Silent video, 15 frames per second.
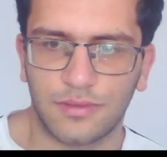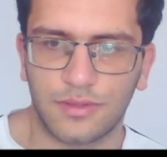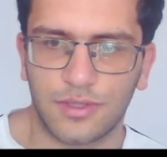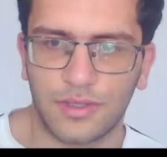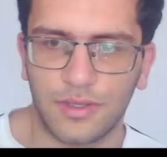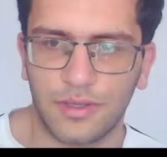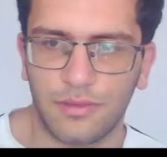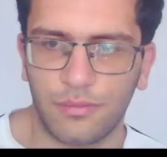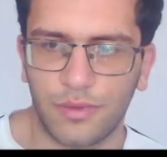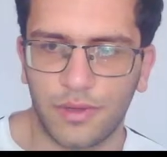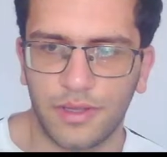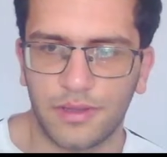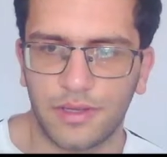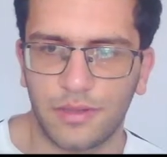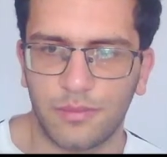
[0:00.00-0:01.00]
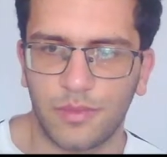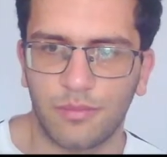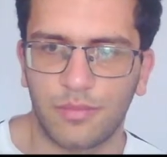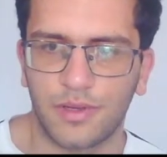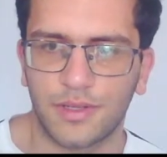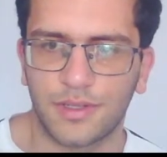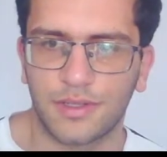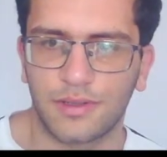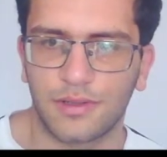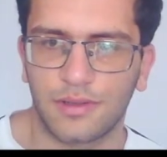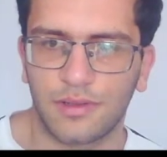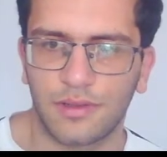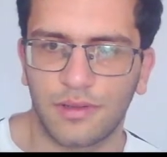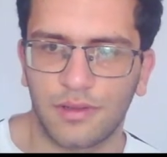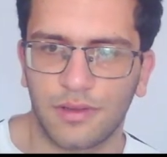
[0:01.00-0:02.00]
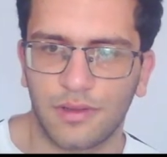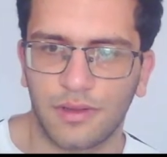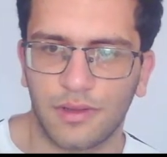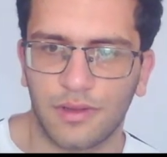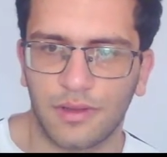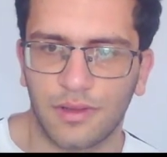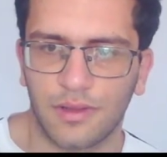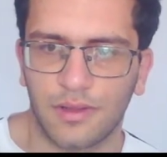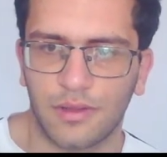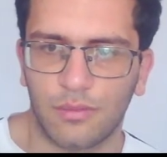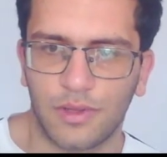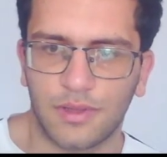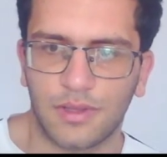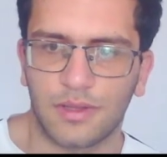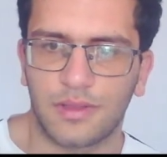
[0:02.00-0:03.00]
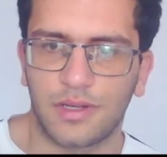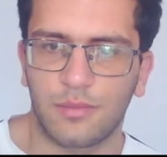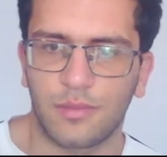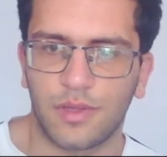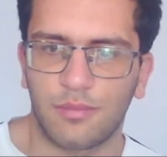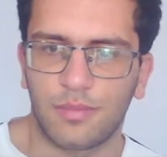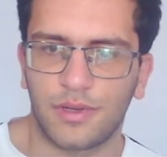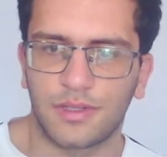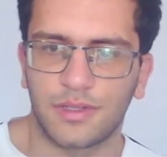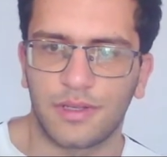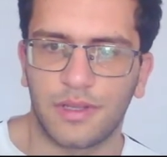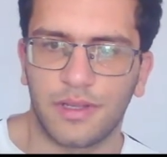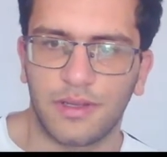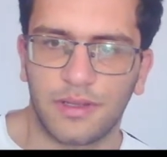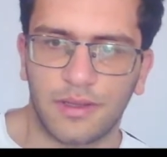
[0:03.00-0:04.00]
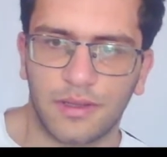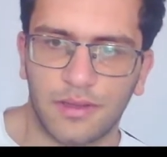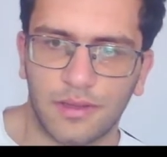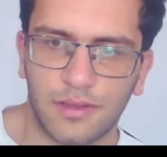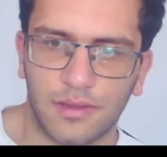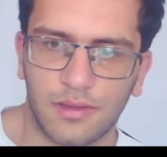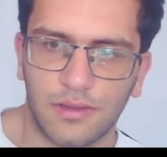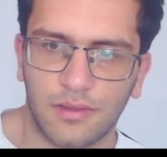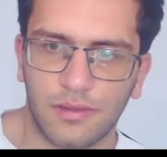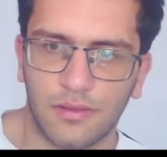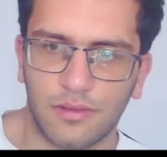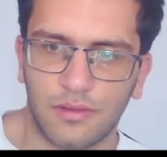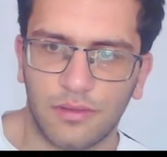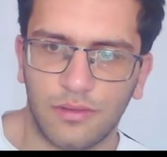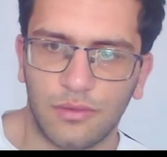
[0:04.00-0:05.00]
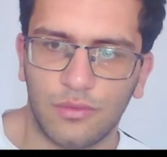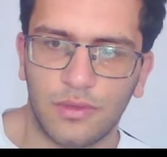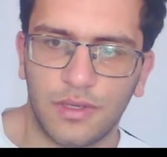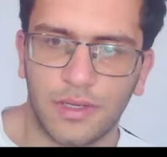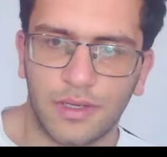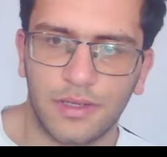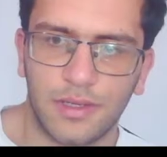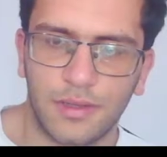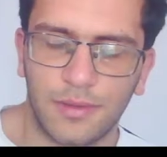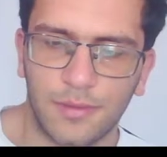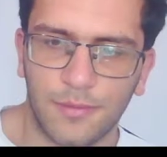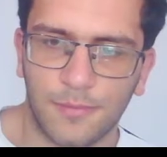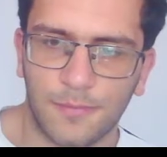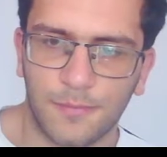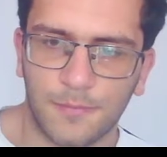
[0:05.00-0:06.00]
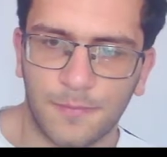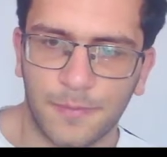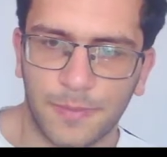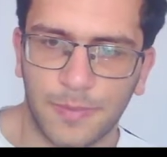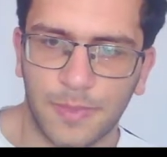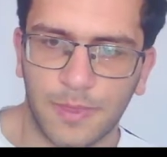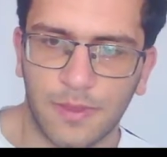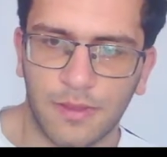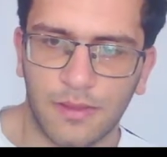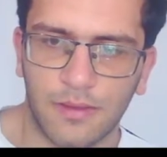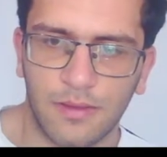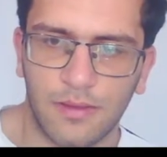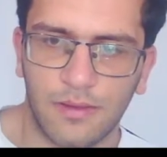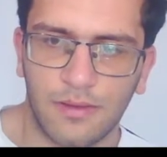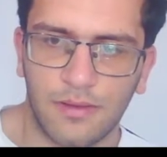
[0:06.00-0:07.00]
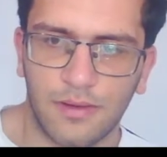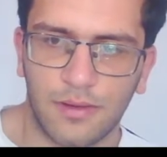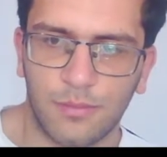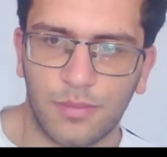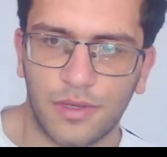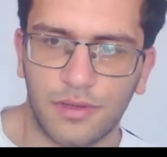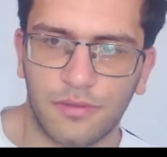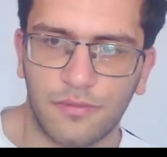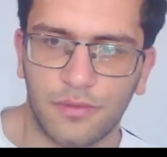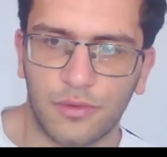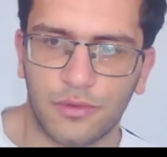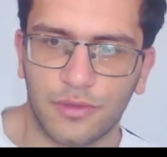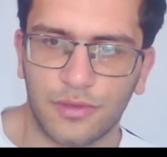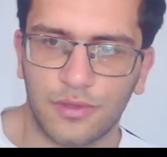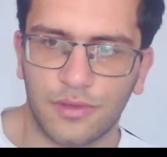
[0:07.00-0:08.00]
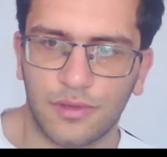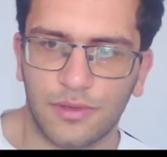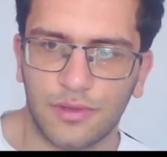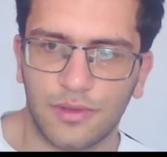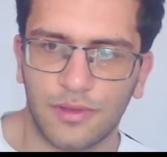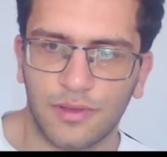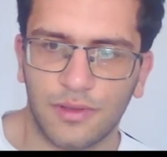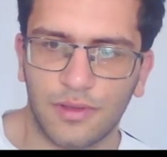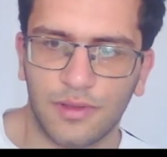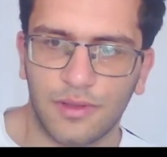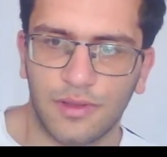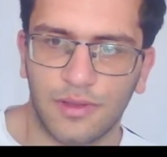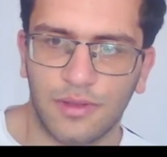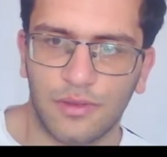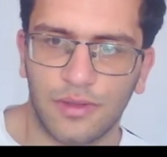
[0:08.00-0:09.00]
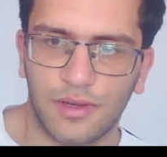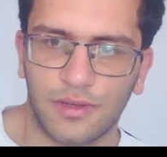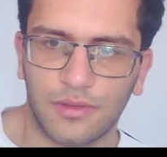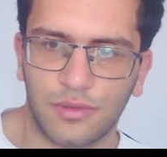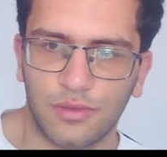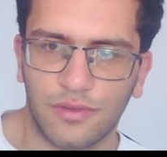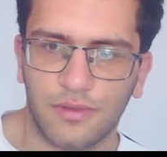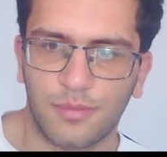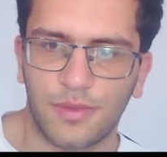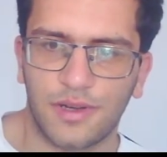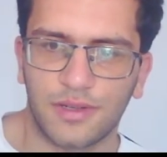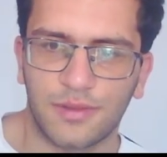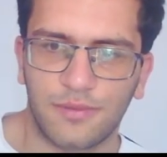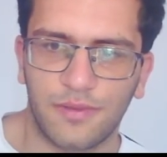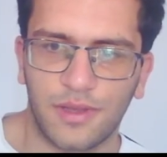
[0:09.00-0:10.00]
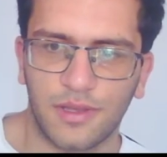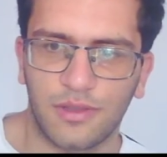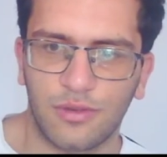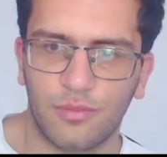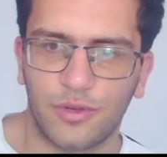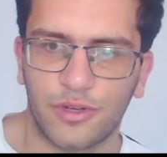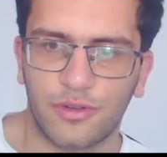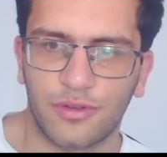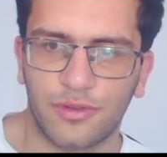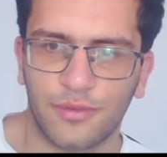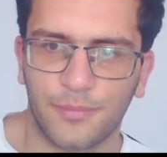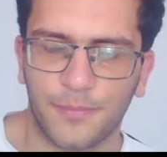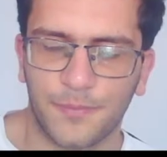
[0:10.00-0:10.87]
Actually, wait, remember. What it remembers Nuliani? Number 4. You're too smart. Thank you, bro.